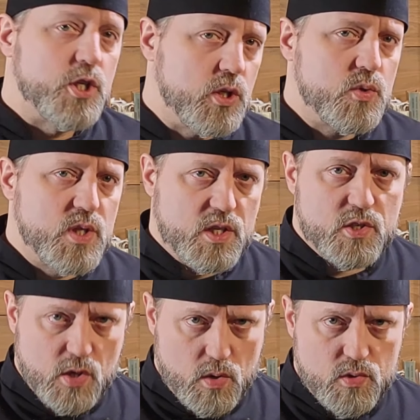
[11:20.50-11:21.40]
To use these
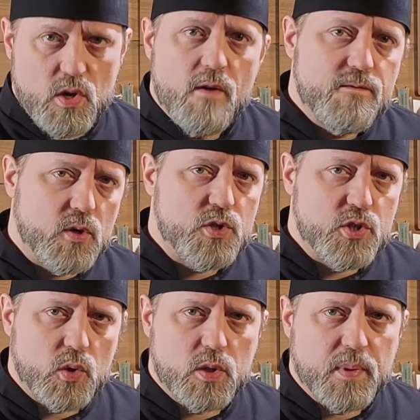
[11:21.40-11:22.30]
stones, first
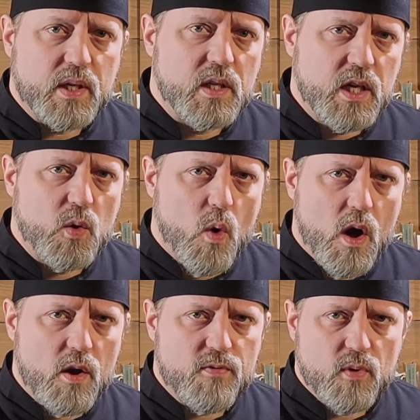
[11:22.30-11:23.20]
soak them in clean
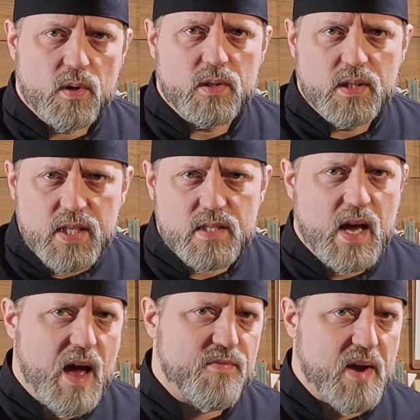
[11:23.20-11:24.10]
water for at least a
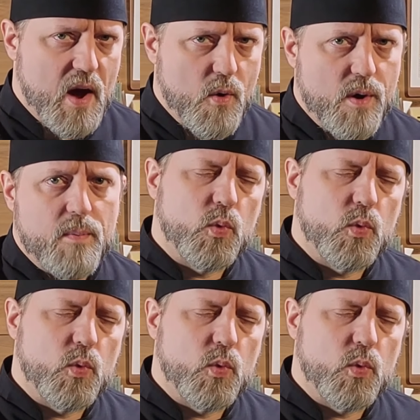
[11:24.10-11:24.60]
half an hour.